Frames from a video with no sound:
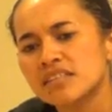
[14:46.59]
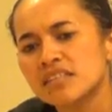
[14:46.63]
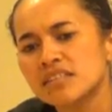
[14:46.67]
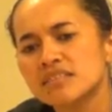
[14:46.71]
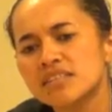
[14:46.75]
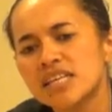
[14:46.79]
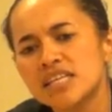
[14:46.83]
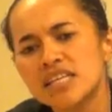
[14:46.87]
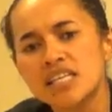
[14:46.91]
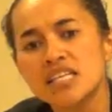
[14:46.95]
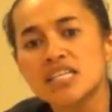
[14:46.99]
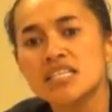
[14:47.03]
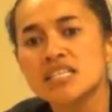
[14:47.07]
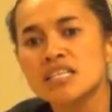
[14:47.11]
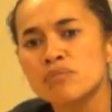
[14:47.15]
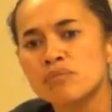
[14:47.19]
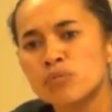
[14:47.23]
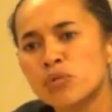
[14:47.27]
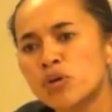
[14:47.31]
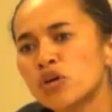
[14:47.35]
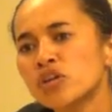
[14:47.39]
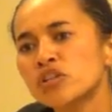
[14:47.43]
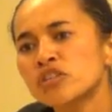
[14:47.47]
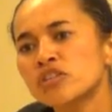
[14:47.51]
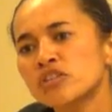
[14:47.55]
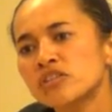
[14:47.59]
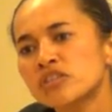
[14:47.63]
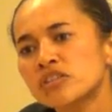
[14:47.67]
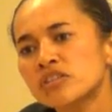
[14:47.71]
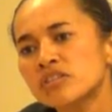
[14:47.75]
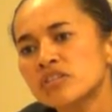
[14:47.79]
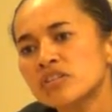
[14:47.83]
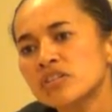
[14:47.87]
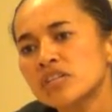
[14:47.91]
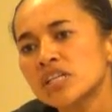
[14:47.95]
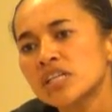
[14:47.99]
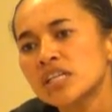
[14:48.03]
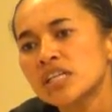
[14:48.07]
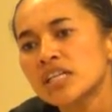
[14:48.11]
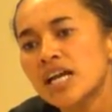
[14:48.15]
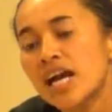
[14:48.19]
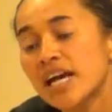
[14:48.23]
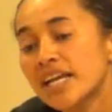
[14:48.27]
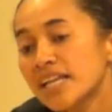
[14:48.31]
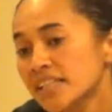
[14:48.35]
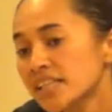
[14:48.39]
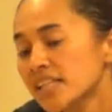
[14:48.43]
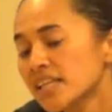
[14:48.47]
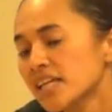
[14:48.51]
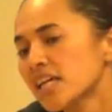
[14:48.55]
that isn't pono. And
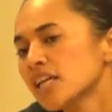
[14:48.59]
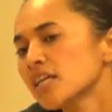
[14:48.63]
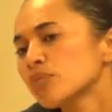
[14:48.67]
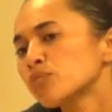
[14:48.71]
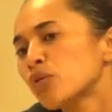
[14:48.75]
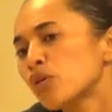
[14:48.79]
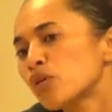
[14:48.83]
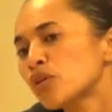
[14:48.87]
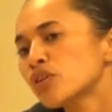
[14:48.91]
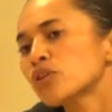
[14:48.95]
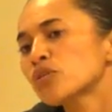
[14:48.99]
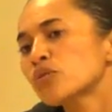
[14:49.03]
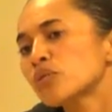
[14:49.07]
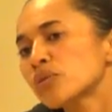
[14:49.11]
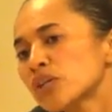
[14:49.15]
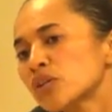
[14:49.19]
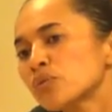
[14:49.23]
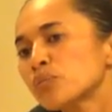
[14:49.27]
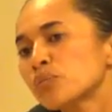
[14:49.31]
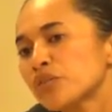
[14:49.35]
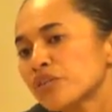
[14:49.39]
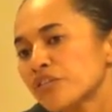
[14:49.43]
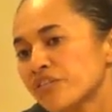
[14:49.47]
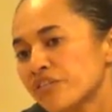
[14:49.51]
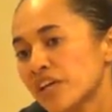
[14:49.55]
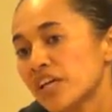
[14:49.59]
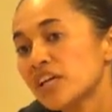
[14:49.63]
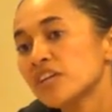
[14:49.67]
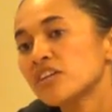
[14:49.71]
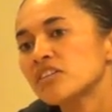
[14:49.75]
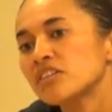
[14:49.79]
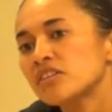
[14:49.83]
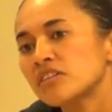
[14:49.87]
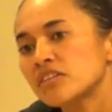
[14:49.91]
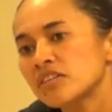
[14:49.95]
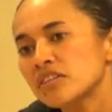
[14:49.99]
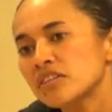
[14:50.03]
in the end, pono will prevail.